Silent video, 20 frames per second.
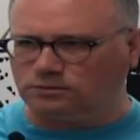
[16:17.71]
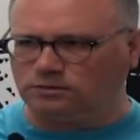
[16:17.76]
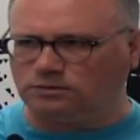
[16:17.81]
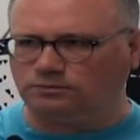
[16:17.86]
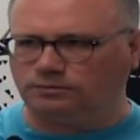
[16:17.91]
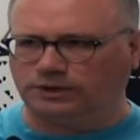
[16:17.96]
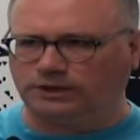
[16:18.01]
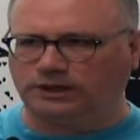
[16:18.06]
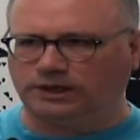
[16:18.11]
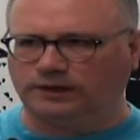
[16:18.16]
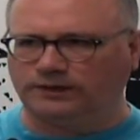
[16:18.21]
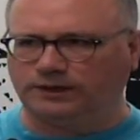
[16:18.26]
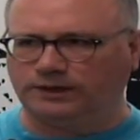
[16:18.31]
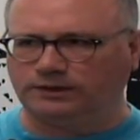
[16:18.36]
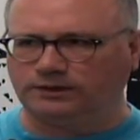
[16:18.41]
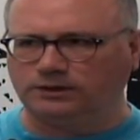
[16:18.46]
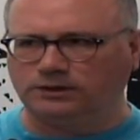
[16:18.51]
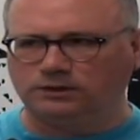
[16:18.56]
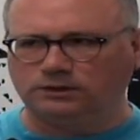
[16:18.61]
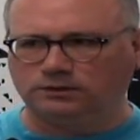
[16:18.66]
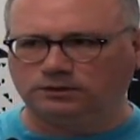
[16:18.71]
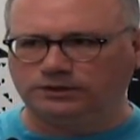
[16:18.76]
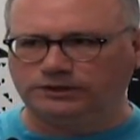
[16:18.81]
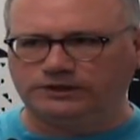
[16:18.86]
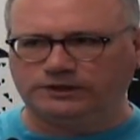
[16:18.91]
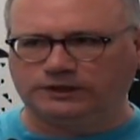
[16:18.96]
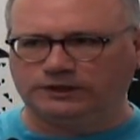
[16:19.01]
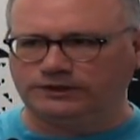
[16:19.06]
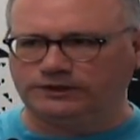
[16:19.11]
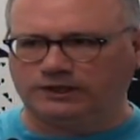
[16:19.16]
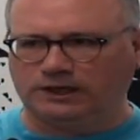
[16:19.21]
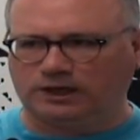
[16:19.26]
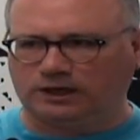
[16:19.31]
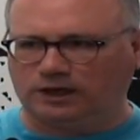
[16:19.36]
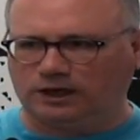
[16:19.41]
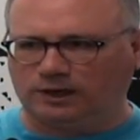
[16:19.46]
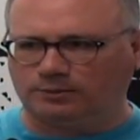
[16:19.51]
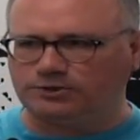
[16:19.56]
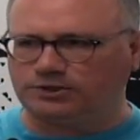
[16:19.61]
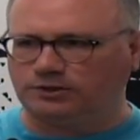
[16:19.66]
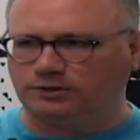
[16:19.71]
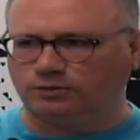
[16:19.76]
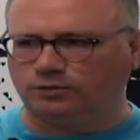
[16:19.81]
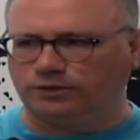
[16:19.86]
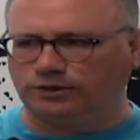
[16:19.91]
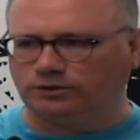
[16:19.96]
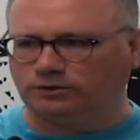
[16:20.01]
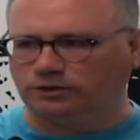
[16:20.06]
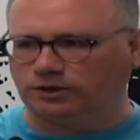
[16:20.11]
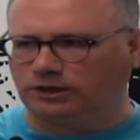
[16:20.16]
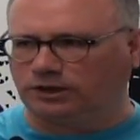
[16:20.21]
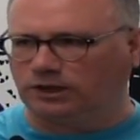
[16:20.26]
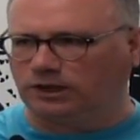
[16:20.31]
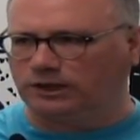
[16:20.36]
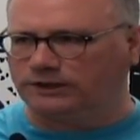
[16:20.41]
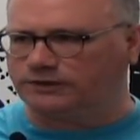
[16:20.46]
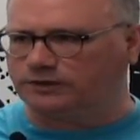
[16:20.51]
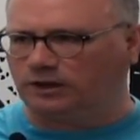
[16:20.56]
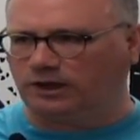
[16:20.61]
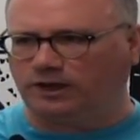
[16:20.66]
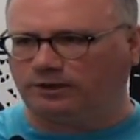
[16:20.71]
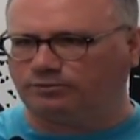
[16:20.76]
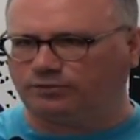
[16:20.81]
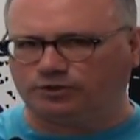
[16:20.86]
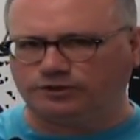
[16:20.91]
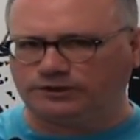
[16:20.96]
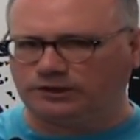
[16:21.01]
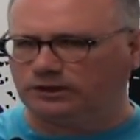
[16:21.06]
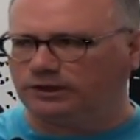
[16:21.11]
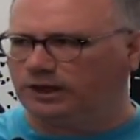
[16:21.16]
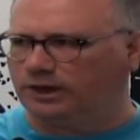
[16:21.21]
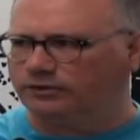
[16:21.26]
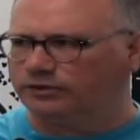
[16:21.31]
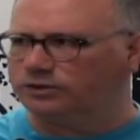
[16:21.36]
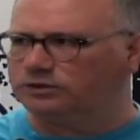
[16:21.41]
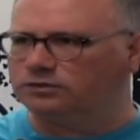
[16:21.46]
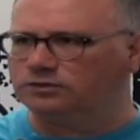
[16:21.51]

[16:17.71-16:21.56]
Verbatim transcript: But again, that leasing is not an option that we are looking at, so I personally haven't